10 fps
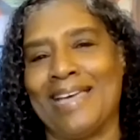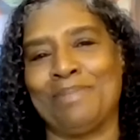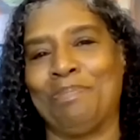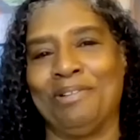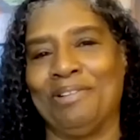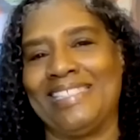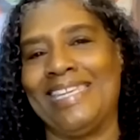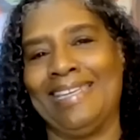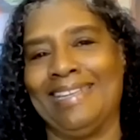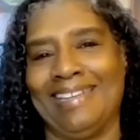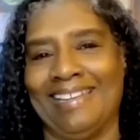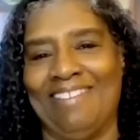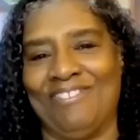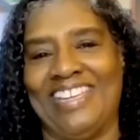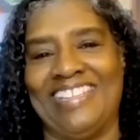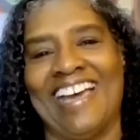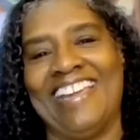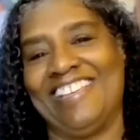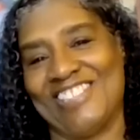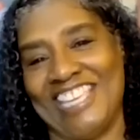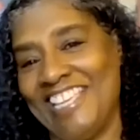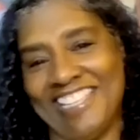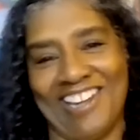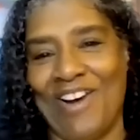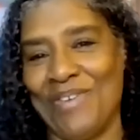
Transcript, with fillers: the hospital at 10 and 11 at night because he could